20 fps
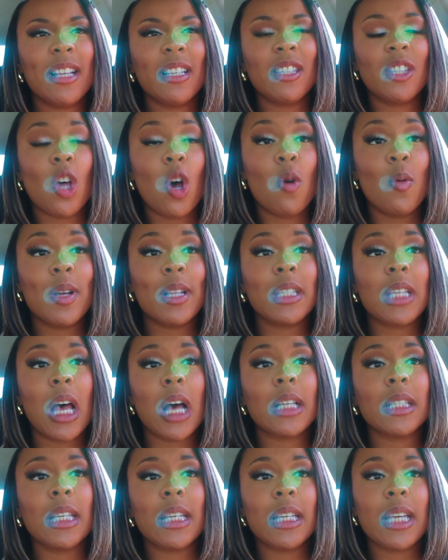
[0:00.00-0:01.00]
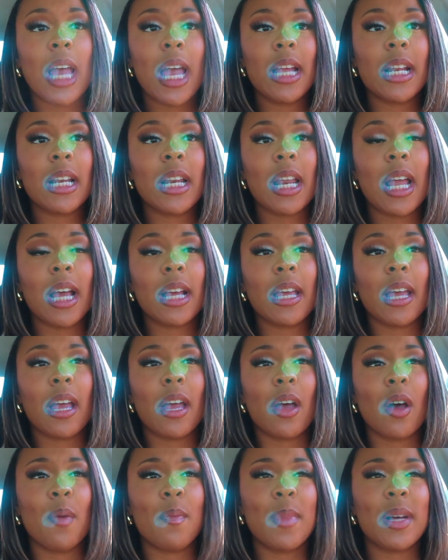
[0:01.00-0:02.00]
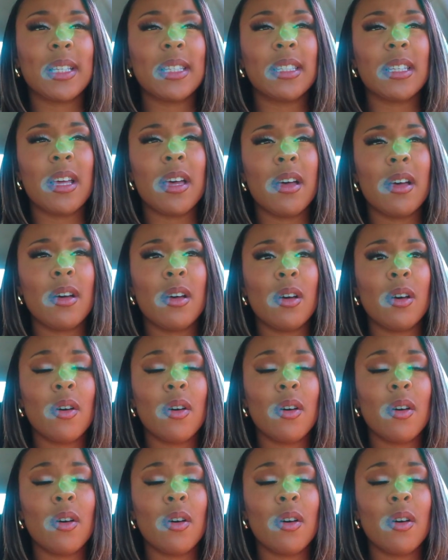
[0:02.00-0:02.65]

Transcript: It's so intoxicating, I can help myself.